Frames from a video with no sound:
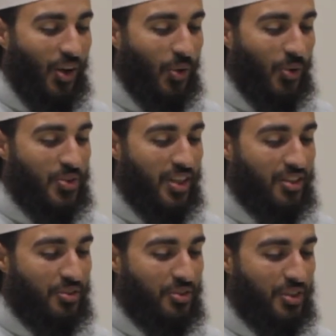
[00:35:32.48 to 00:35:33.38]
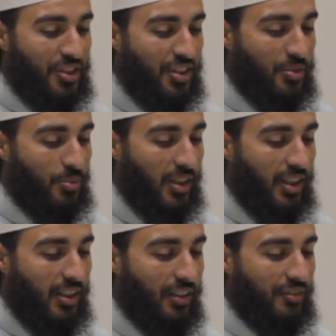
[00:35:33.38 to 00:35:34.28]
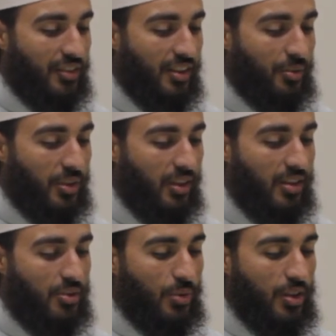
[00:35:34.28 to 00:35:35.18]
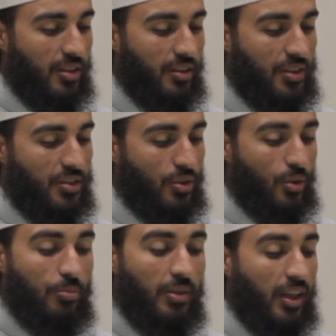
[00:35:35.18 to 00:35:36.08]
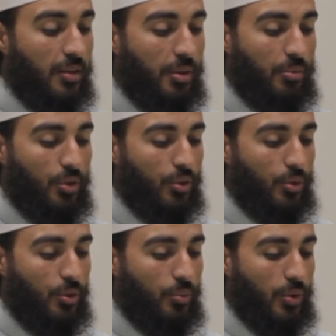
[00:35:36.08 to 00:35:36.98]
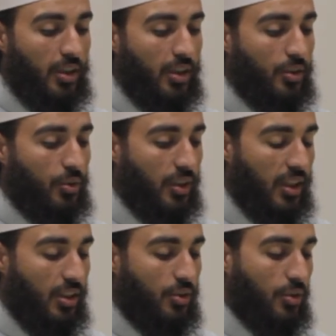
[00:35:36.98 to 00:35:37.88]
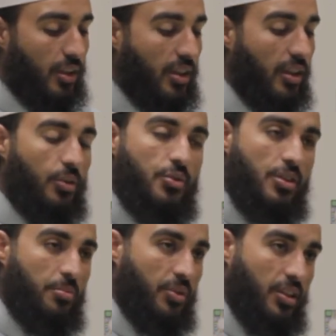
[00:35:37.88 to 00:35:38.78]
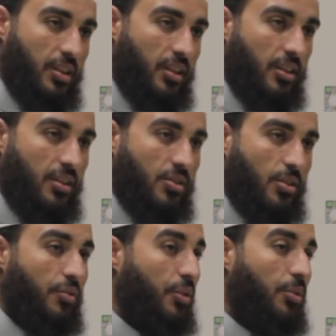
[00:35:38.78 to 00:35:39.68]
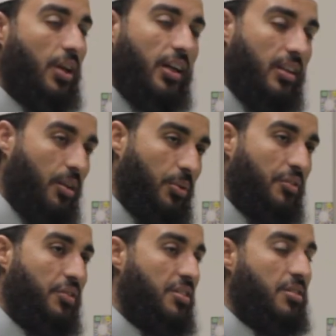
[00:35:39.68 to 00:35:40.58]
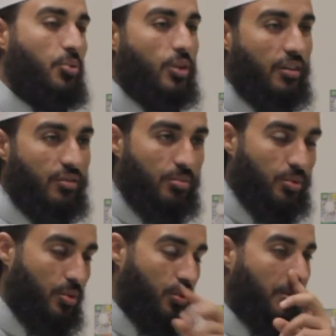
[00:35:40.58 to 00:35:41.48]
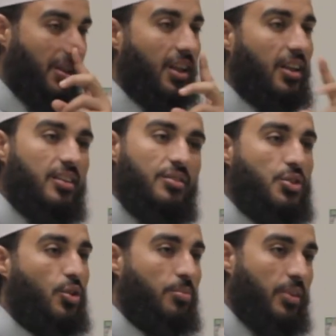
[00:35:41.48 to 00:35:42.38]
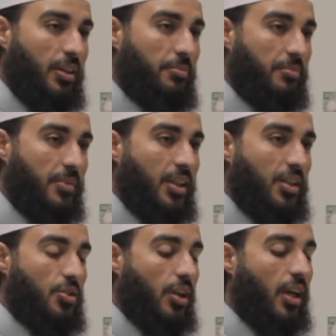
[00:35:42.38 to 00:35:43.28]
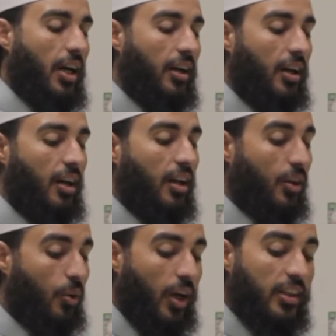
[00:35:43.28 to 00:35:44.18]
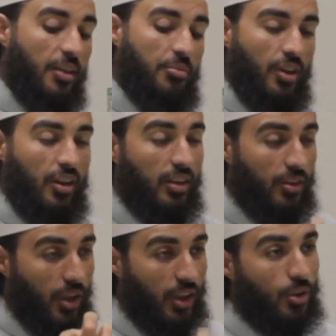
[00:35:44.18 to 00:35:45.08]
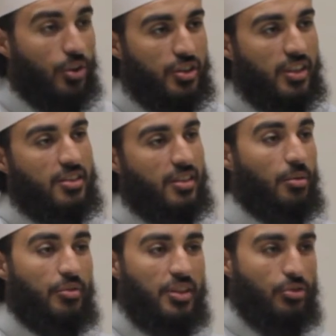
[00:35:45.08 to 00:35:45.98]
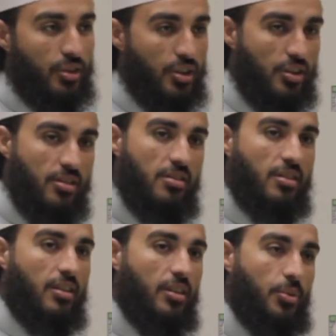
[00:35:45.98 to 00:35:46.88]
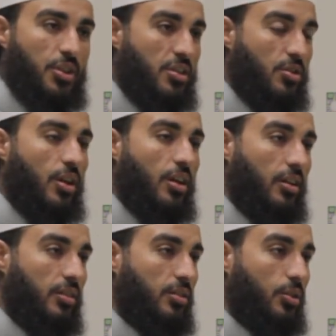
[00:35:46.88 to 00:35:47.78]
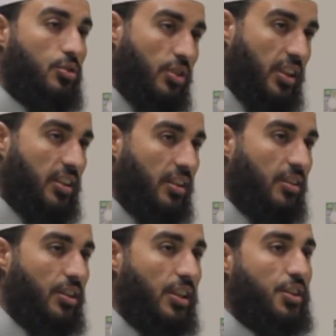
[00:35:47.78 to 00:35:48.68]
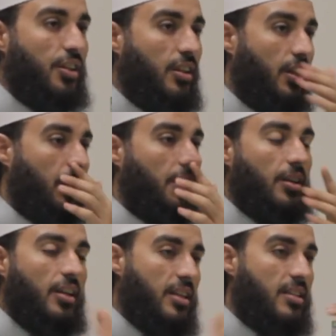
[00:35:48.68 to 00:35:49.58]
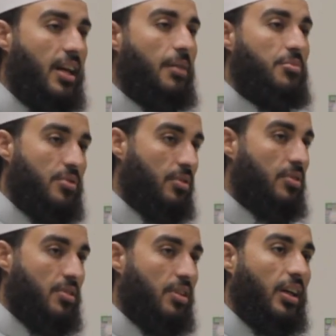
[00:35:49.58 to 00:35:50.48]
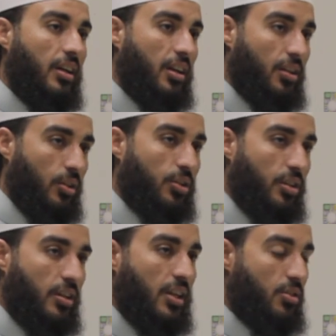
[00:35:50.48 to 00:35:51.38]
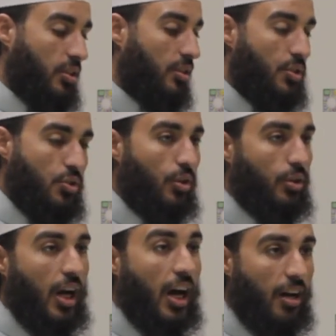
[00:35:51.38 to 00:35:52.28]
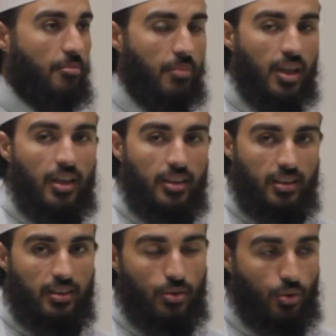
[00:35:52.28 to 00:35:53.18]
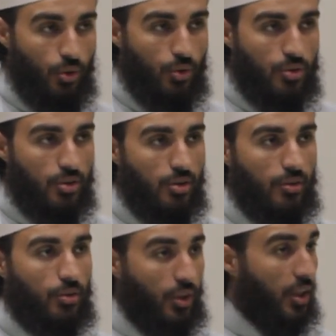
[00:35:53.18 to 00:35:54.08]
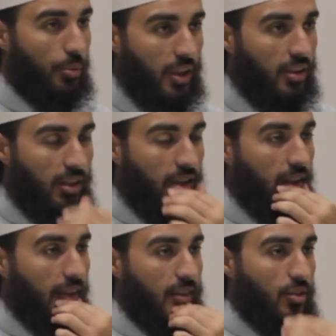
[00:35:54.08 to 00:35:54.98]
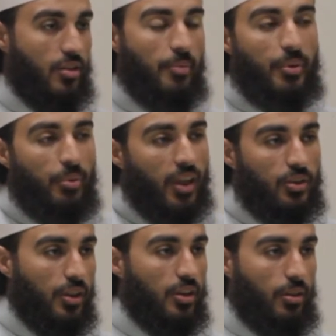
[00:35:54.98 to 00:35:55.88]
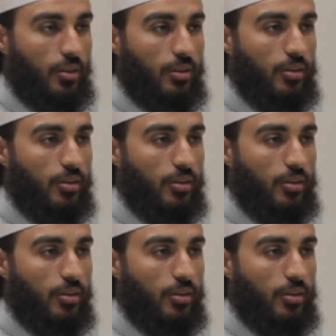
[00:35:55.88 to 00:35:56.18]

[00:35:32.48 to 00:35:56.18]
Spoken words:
All such restrictions were lifted with Allah's word. There is no blame upon you, whether you eat together or separately. So if you like it that way, if this is more comfortable to you, there is no blame. So Allah, the Quran came to acknowledge some of these traditions, which is not contradicting religion. Islam still acknowledges it, as long as there is no harm to cause to anyone. So some people like to eat,